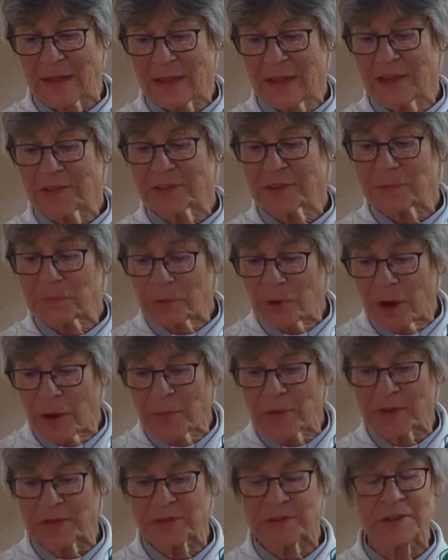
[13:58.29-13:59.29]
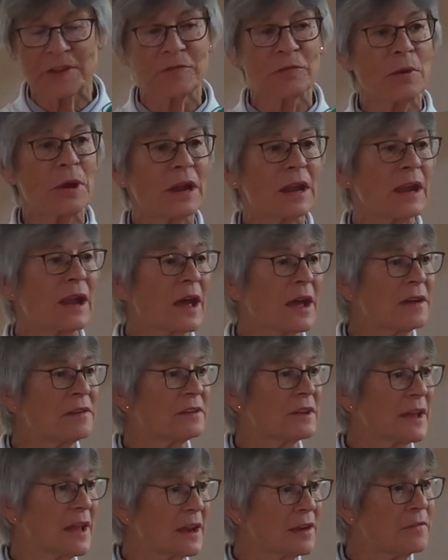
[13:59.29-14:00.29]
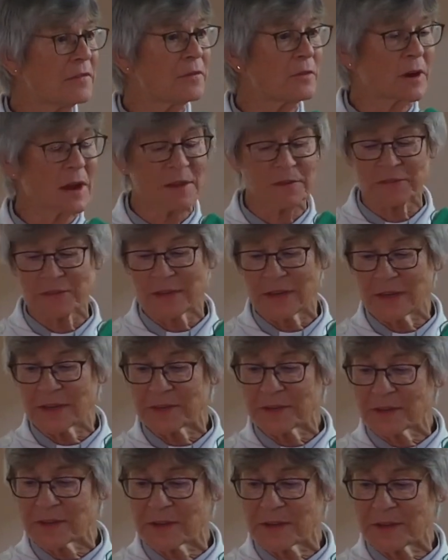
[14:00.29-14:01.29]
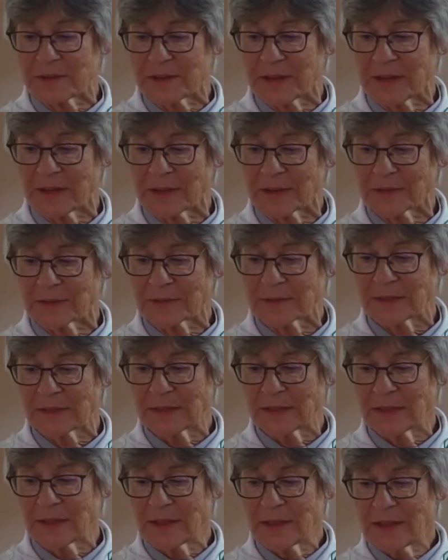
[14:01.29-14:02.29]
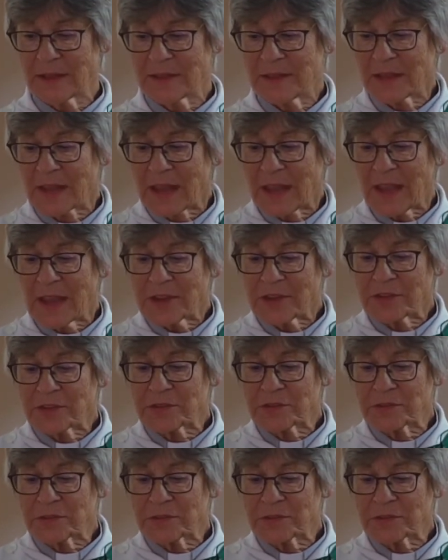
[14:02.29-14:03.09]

It's a promise of what lies ahead for us in eternity. The occasional